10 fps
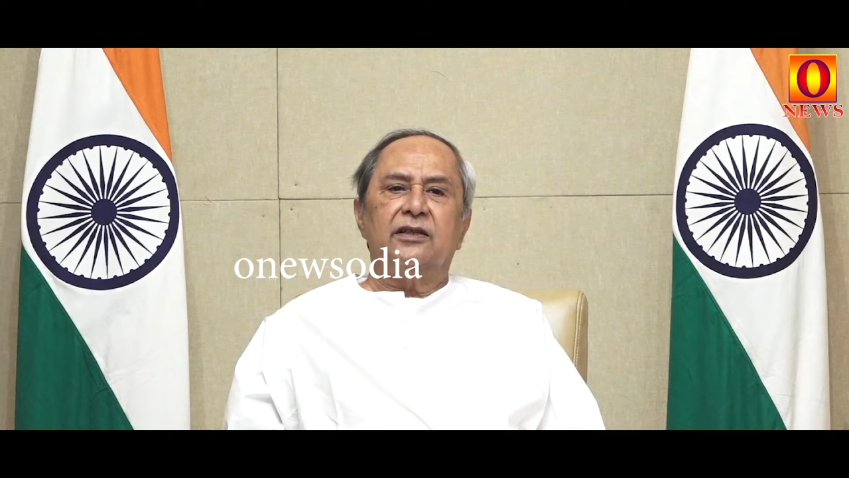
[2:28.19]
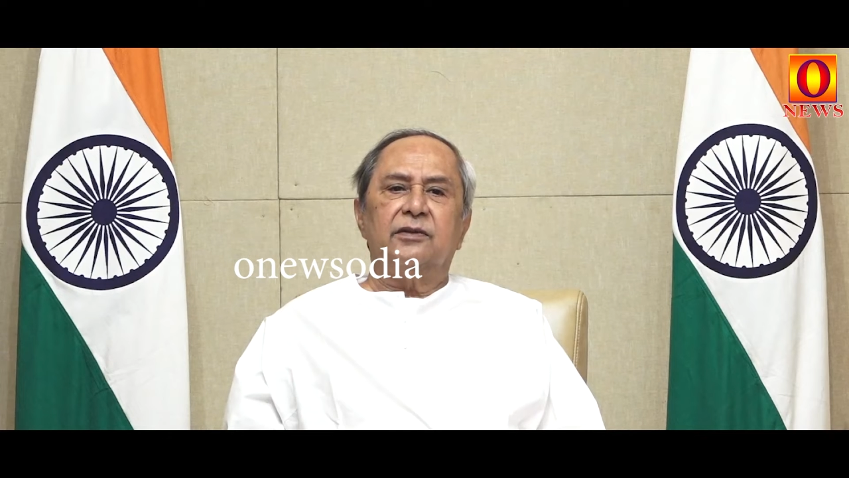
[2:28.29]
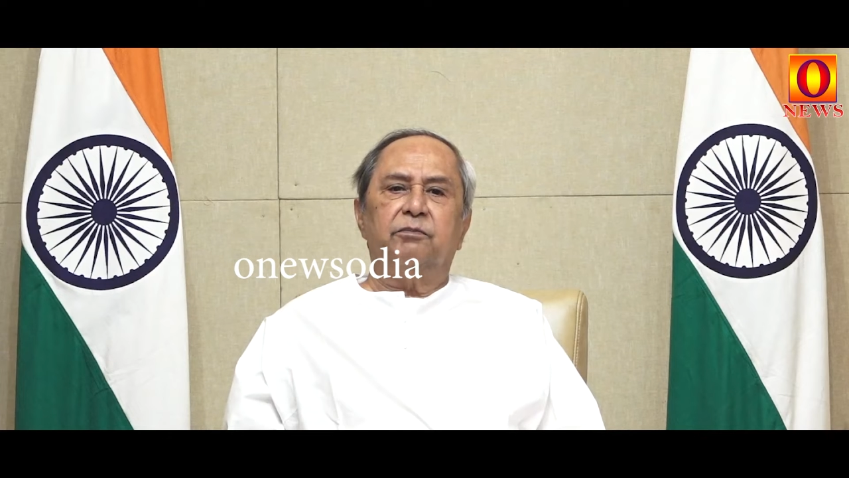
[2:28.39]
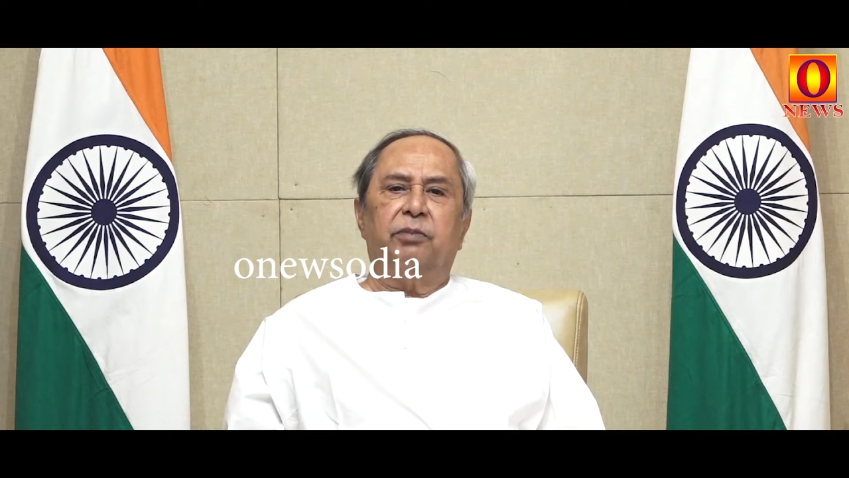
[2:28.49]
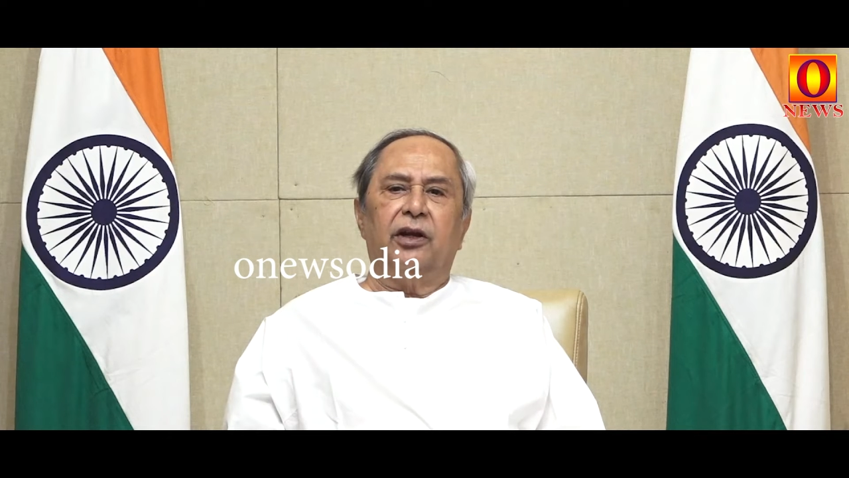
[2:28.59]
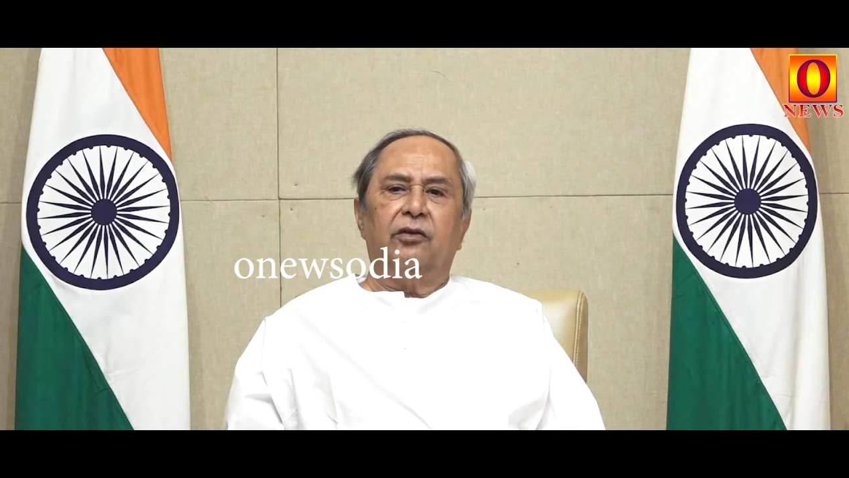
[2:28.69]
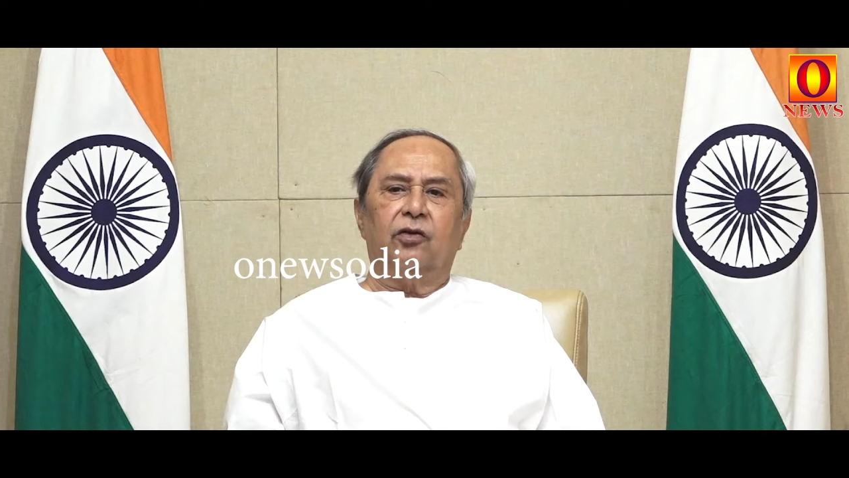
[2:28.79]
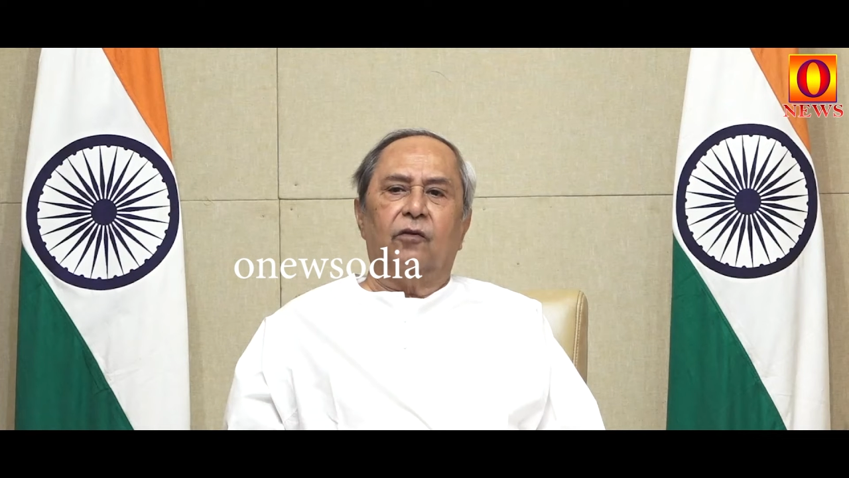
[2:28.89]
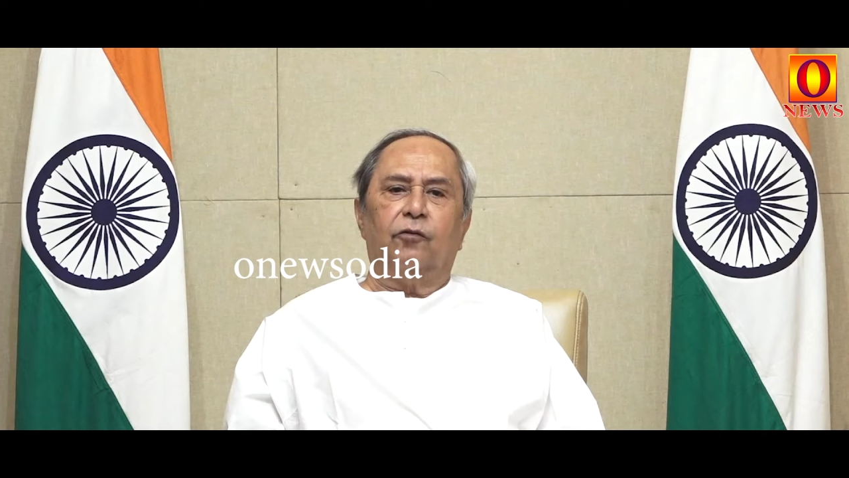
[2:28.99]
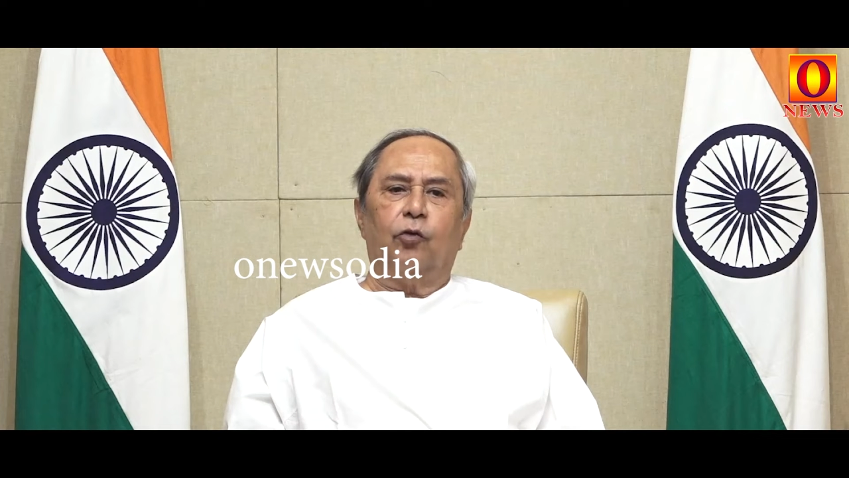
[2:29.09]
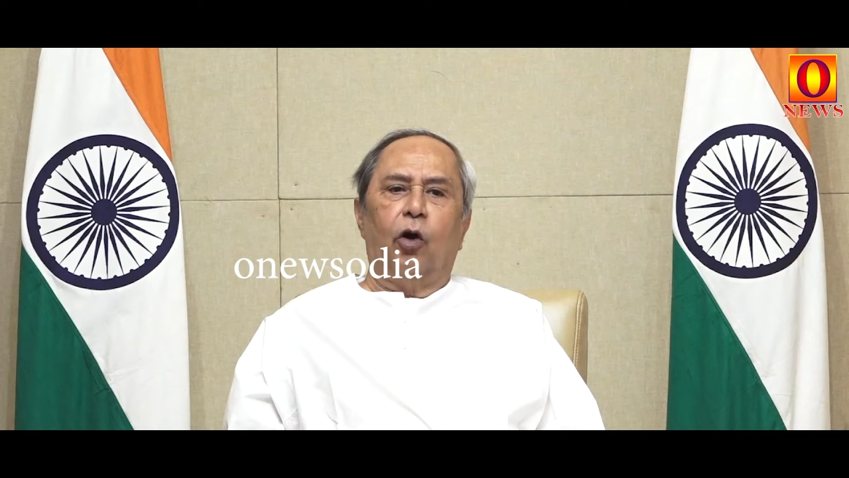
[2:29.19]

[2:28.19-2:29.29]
spirit of